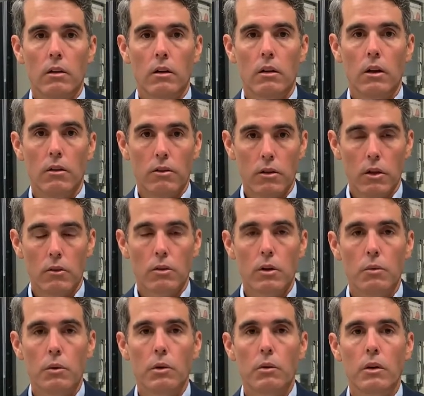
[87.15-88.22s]
in theory,
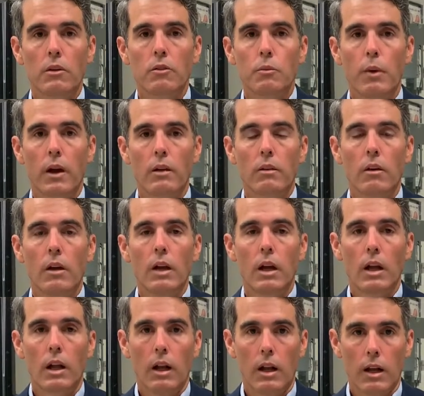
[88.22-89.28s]
we would expect
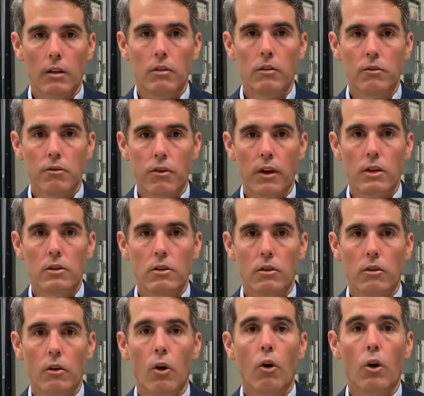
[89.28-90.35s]
less
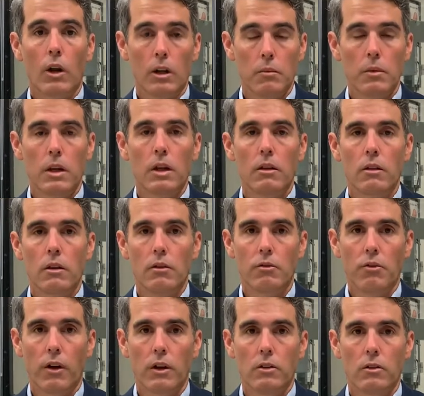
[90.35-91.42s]
infections or eliminate the
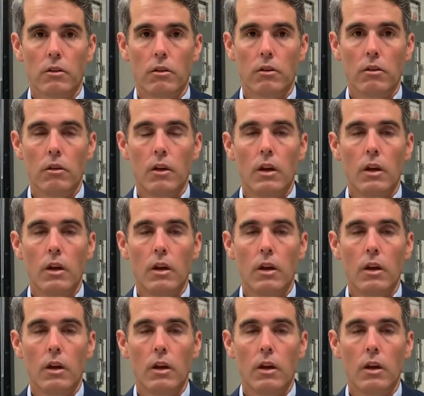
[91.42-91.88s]
infections.